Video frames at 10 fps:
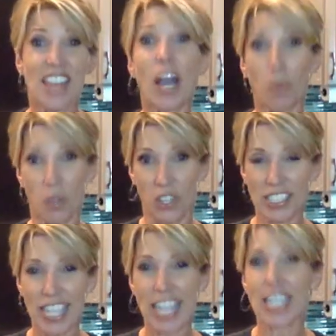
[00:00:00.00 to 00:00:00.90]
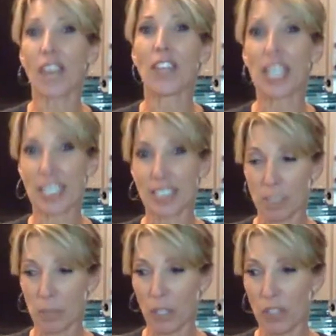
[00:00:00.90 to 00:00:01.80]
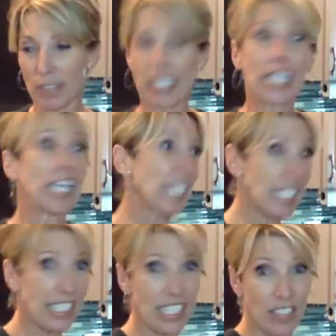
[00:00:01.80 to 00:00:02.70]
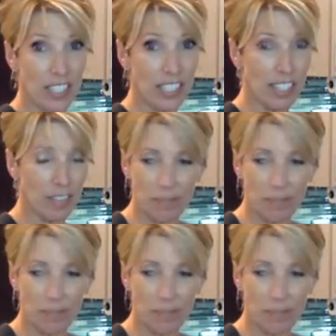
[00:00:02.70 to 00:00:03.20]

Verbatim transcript: that works, and nothing has exploded, at least in this oven.